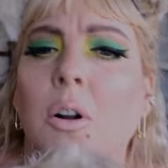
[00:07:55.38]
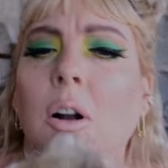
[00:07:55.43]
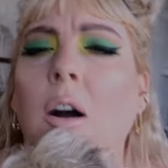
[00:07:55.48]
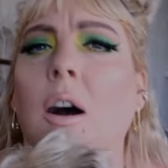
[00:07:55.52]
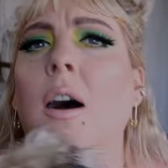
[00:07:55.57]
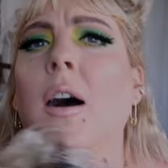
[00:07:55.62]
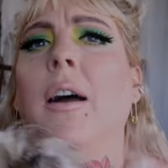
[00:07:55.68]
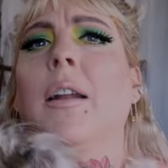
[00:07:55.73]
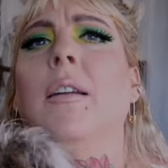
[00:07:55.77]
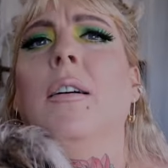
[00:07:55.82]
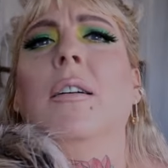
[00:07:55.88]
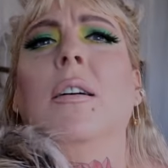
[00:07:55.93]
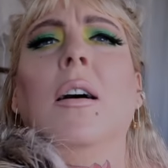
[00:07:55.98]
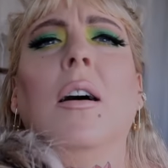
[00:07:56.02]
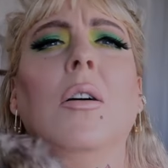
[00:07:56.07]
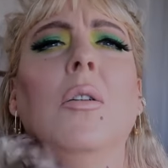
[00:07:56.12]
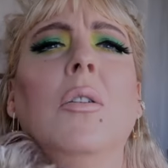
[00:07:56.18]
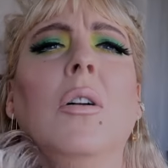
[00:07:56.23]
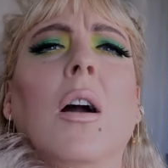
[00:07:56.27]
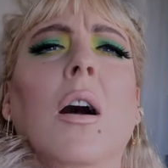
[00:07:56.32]
God,
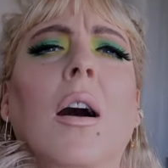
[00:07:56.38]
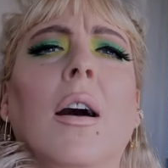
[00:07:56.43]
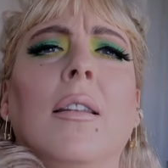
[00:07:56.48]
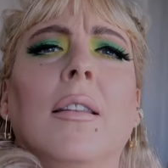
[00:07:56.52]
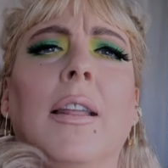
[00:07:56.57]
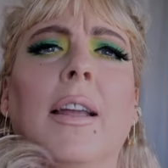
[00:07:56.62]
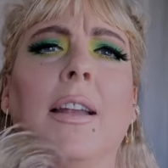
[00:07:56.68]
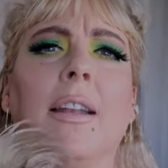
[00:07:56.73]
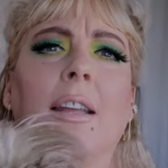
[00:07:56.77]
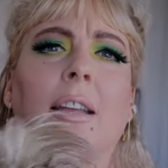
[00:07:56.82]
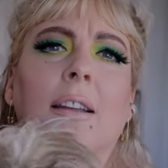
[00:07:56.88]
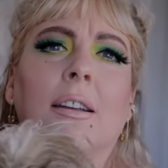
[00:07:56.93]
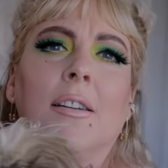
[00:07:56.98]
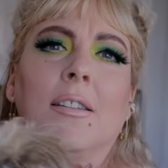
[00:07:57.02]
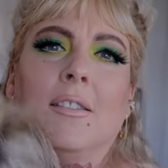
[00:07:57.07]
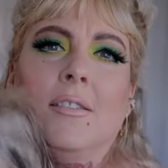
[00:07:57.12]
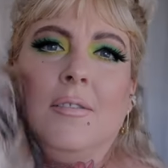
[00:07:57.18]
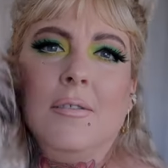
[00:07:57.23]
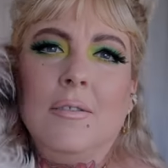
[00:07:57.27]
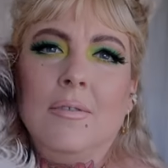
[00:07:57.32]
oh God, lady.
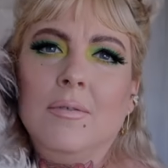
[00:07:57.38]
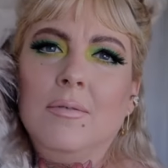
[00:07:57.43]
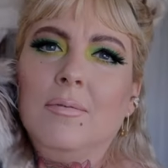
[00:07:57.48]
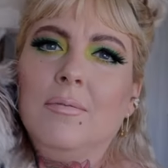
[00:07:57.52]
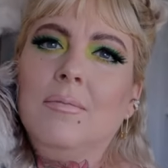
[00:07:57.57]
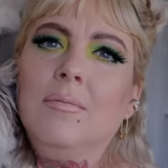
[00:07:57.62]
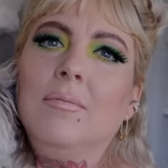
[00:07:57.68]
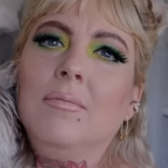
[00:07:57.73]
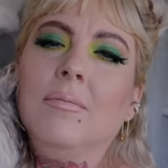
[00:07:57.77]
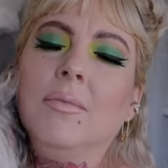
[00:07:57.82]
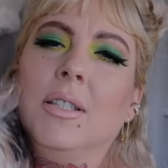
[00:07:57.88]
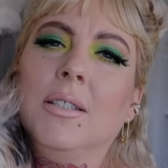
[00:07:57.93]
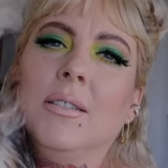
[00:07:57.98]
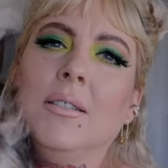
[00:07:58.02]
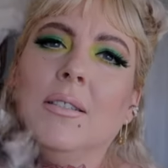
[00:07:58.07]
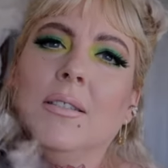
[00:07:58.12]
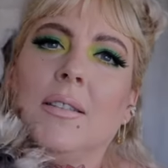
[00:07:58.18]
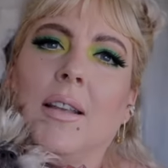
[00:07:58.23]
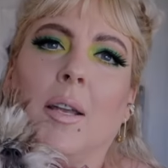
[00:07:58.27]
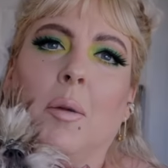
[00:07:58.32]
This
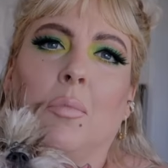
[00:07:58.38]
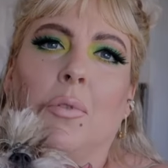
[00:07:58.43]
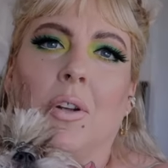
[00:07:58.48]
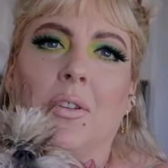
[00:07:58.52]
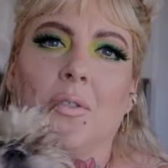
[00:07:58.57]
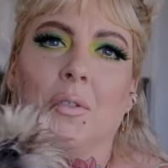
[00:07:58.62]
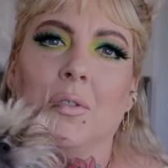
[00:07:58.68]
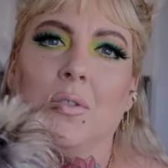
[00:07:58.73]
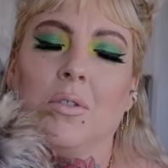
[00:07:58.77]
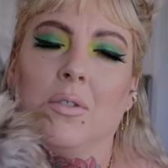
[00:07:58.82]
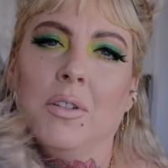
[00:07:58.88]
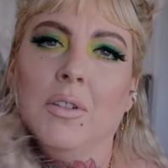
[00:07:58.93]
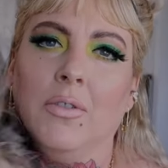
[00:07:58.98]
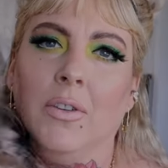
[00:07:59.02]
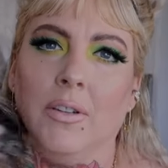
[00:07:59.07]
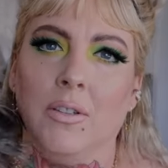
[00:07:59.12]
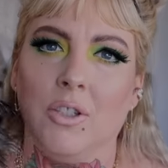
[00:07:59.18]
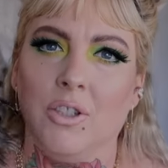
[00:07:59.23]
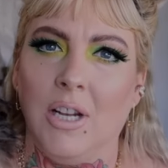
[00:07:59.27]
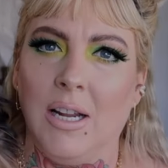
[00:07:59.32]
is a Brussels
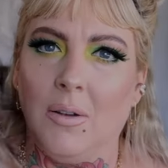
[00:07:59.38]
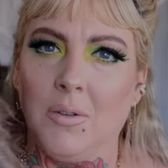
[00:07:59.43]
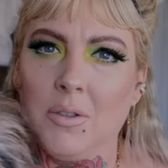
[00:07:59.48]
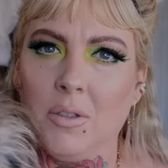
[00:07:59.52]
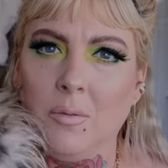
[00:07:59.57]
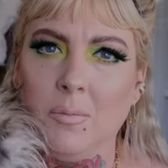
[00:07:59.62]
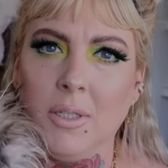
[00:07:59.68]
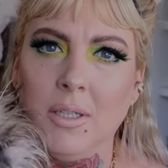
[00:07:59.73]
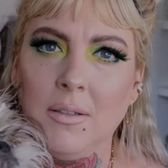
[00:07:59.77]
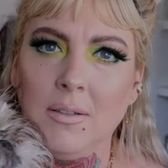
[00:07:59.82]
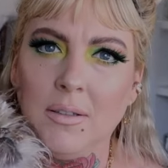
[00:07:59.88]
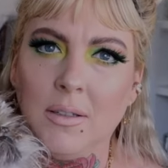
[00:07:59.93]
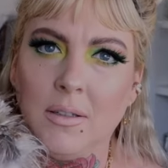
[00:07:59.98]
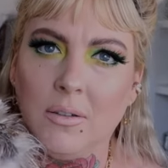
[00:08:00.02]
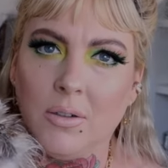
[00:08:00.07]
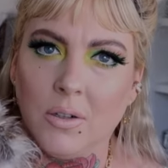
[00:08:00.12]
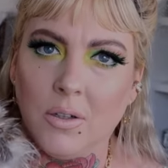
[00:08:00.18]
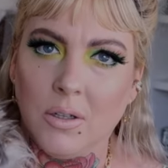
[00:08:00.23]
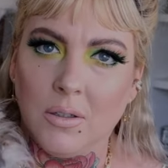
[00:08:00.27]
Griffon Schnauzer mix and they're